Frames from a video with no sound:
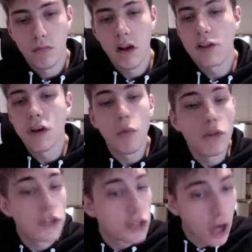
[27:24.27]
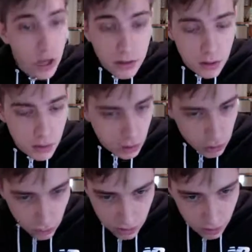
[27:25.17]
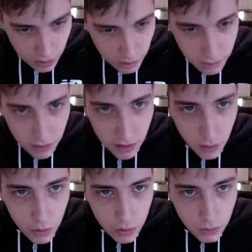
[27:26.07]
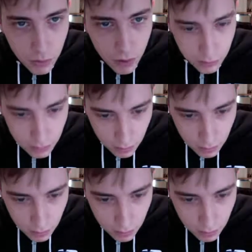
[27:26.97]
don't know what the shorts look like for the yellow one, but